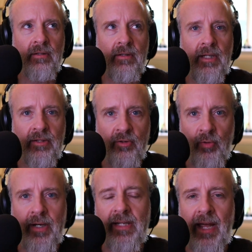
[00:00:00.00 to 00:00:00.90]
it's
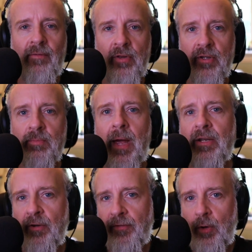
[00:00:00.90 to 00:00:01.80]
great to have one of those
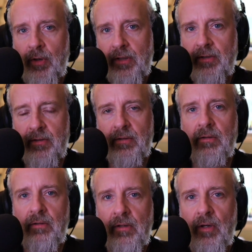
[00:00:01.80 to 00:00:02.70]
manual focus,
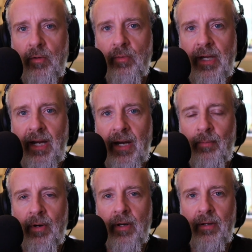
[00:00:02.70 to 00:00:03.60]
you know,
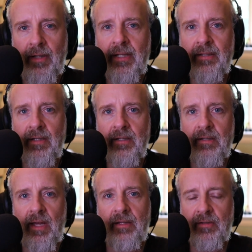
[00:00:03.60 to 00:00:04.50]
camera lenses
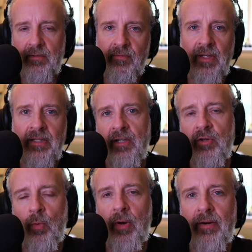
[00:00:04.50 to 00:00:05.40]
that's vintage or
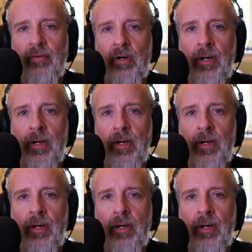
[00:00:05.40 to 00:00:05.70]
whatever.